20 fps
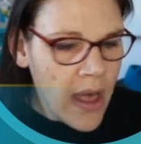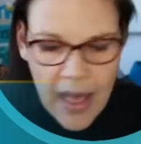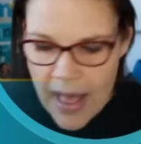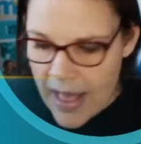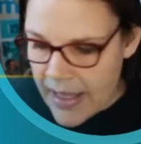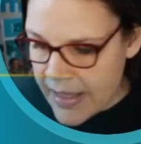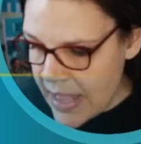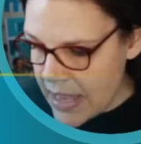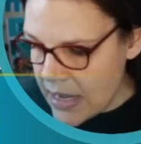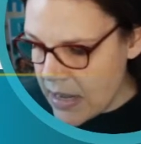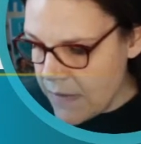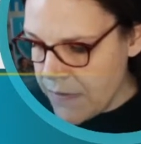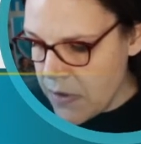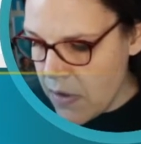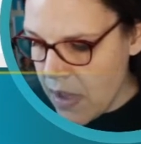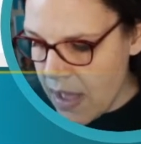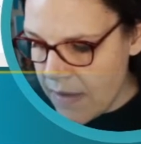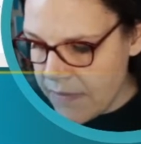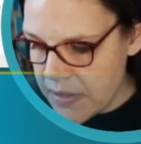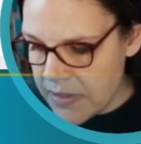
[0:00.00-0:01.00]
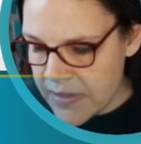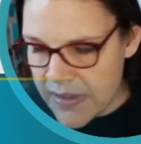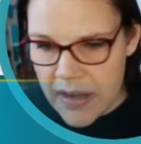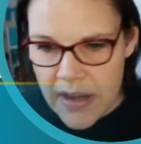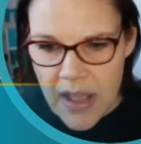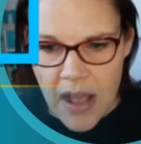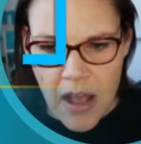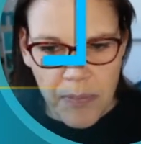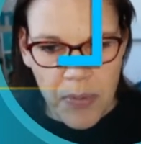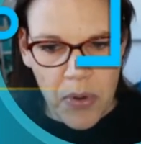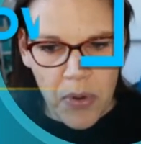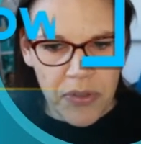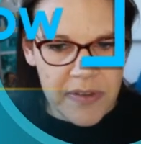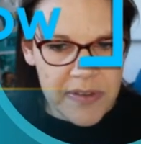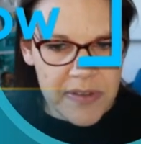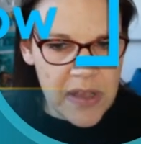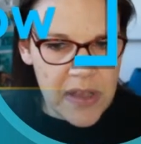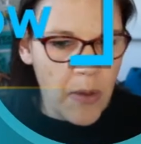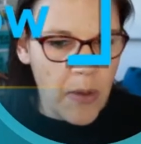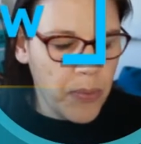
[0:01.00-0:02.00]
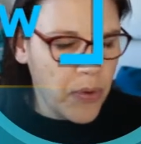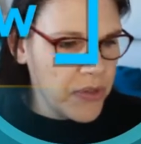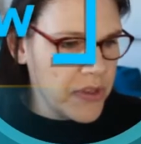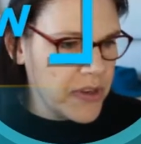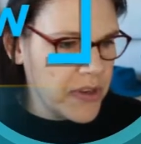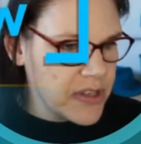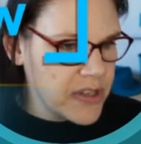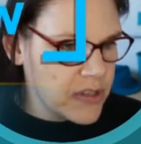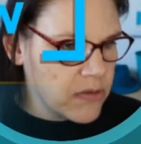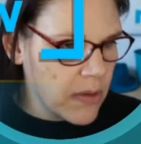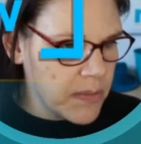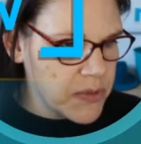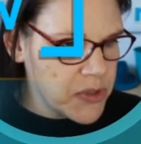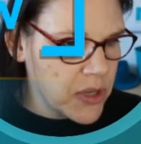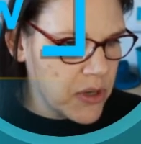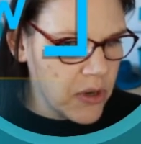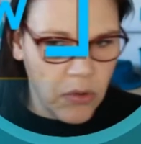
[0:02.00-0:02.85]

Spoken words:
again, if you haven't done it, I'll put the description,